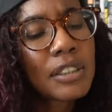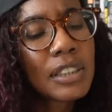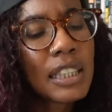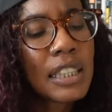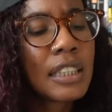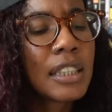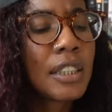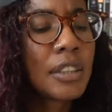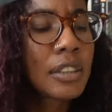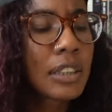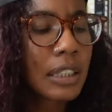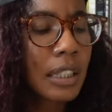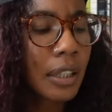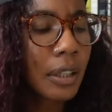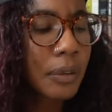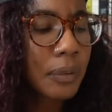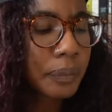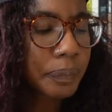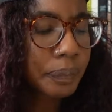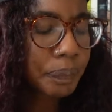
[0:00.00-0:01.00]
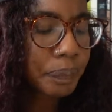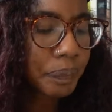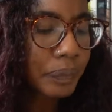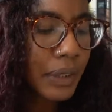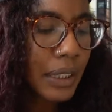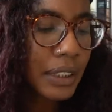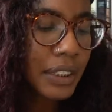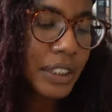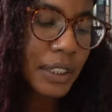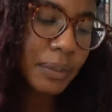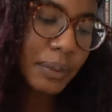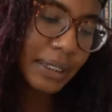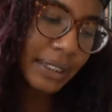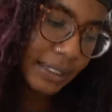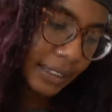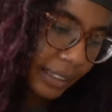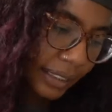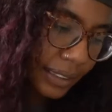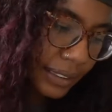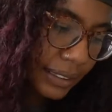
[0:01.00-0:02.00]
10 years ago. She was
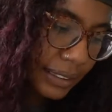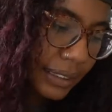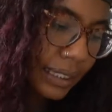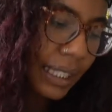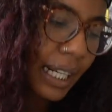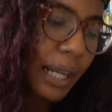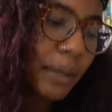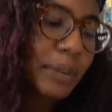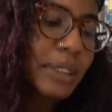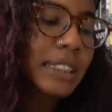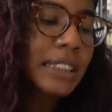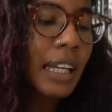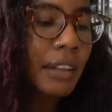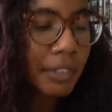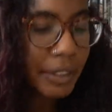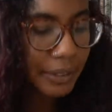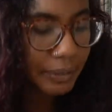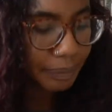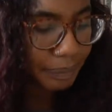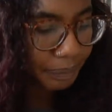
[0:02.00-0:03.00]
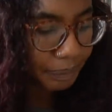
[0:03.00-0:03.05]
6 and I was 7.